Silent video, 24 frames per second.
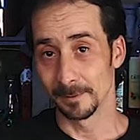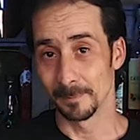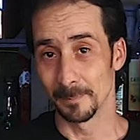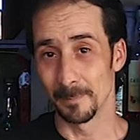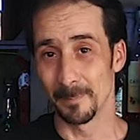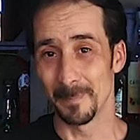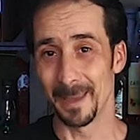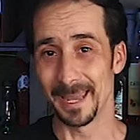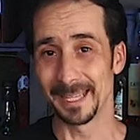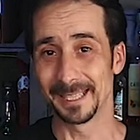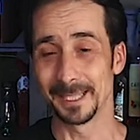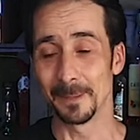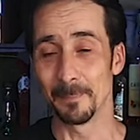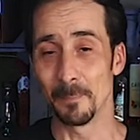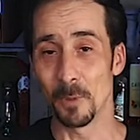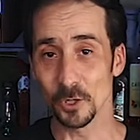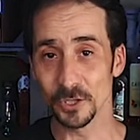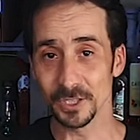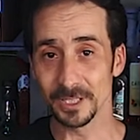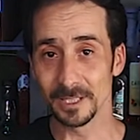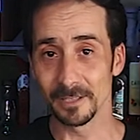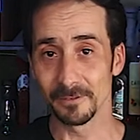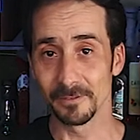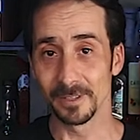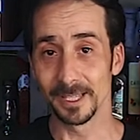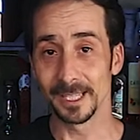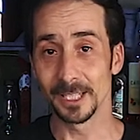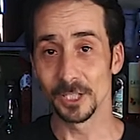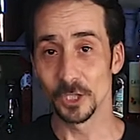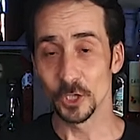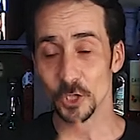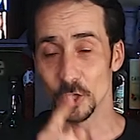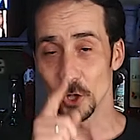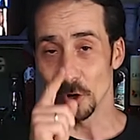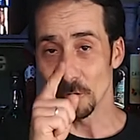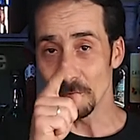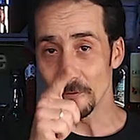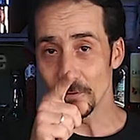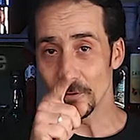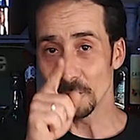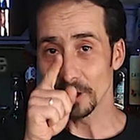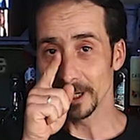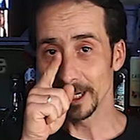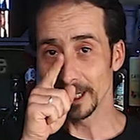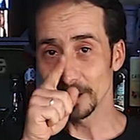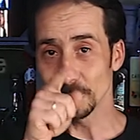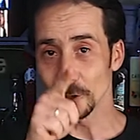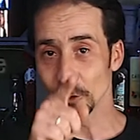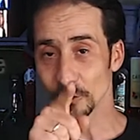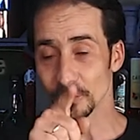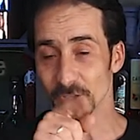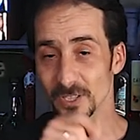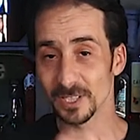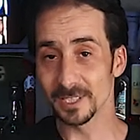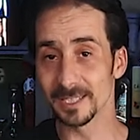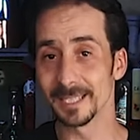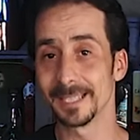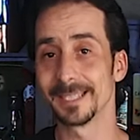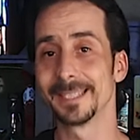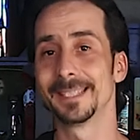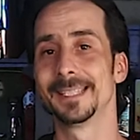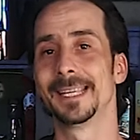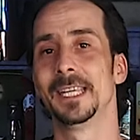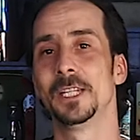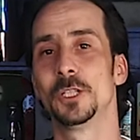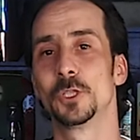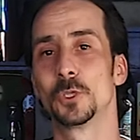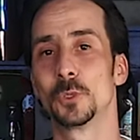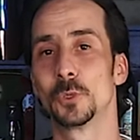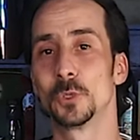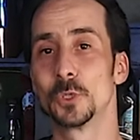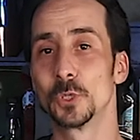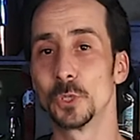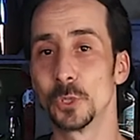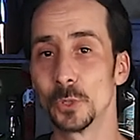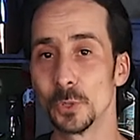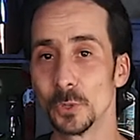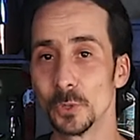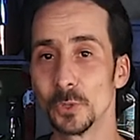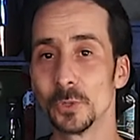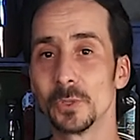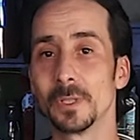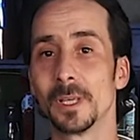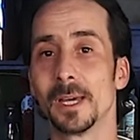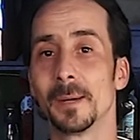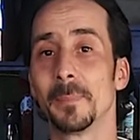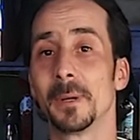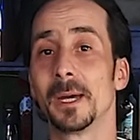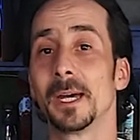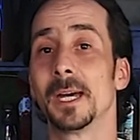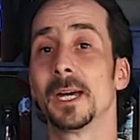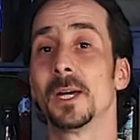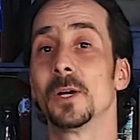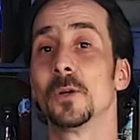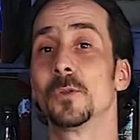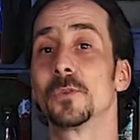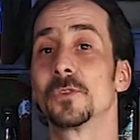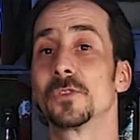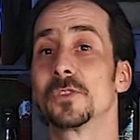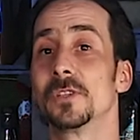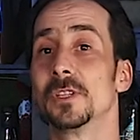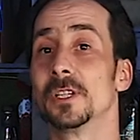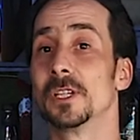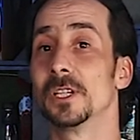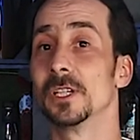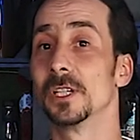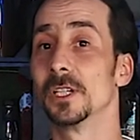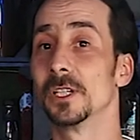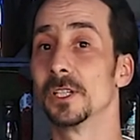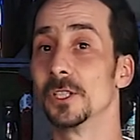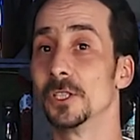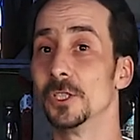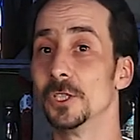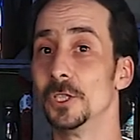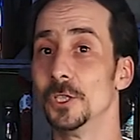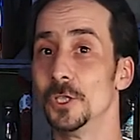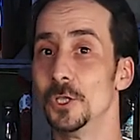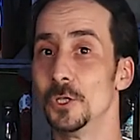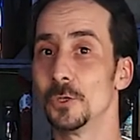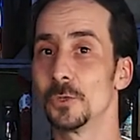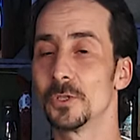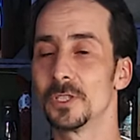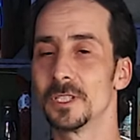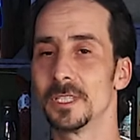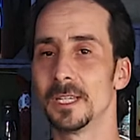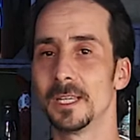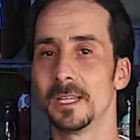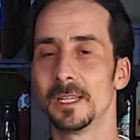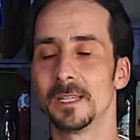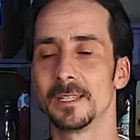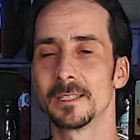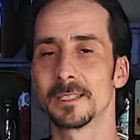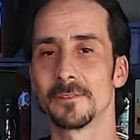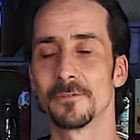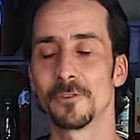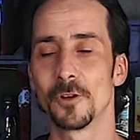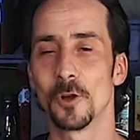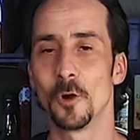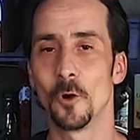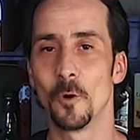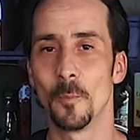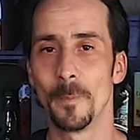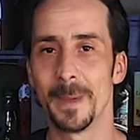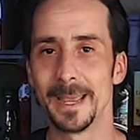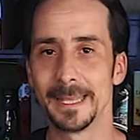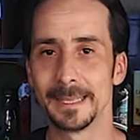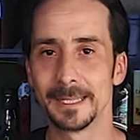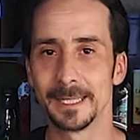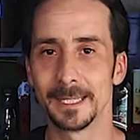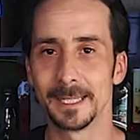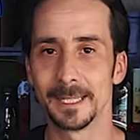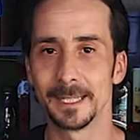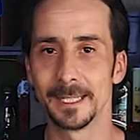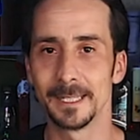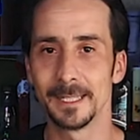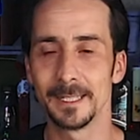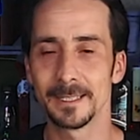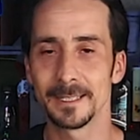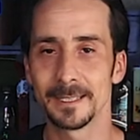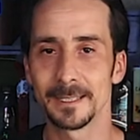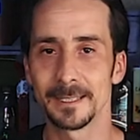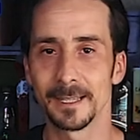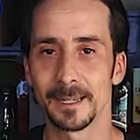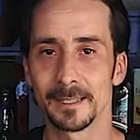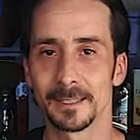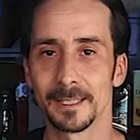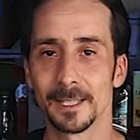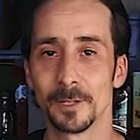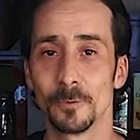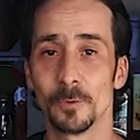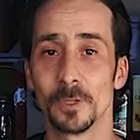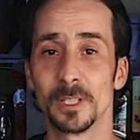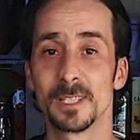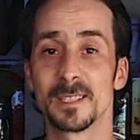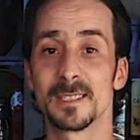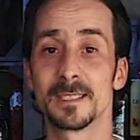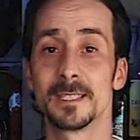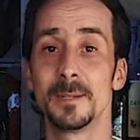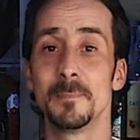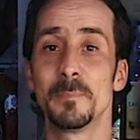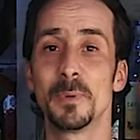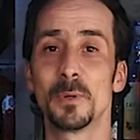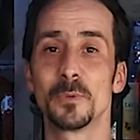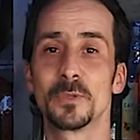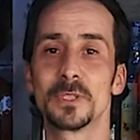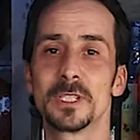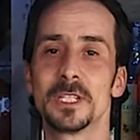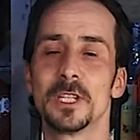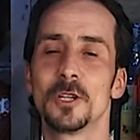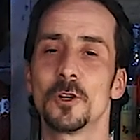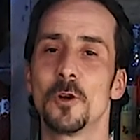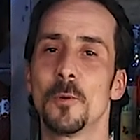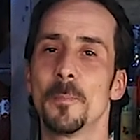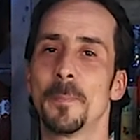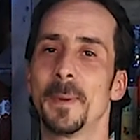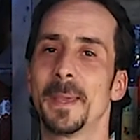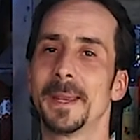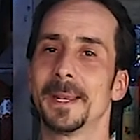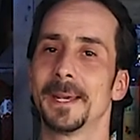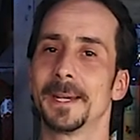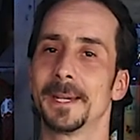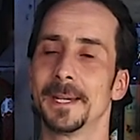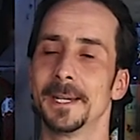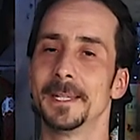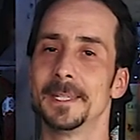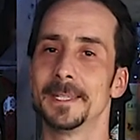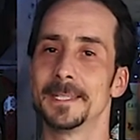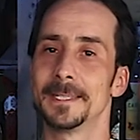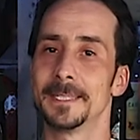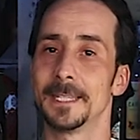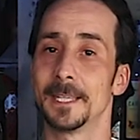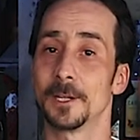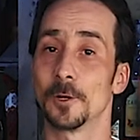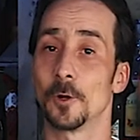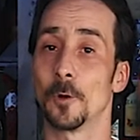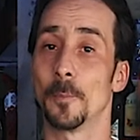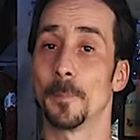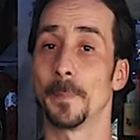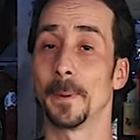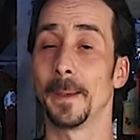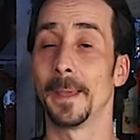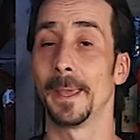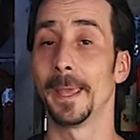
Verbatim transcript: Make the most of it. Don't forget on Sunday to tune about the new series of homemade ingredients starting with a simple syrup and a honey syrup.